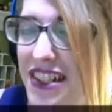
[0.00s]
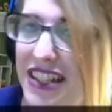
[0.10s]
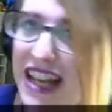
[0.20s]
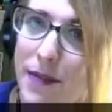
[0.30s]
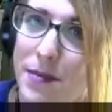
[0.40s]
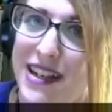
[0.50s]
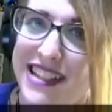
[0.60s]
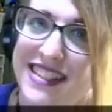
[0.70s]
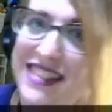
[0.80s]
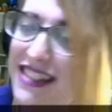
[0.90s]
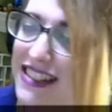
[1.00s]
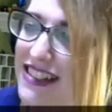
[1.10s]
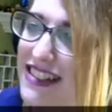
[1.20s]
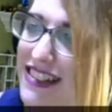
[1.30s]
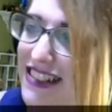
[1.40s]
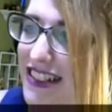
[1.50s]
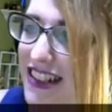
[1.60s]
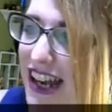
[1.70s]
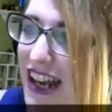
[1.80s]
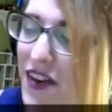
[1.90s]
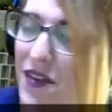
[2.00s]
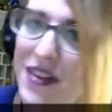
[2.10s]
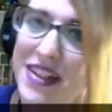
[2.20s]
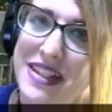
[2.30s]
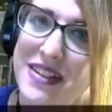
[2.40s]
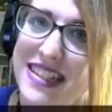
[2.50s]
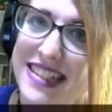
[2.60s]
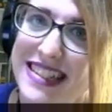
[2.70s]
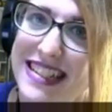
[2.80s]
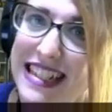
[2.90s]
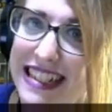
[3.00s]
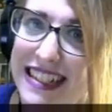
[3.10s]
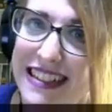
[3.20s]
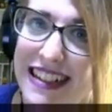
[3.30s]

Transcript: Lapras. I don't really know what to say.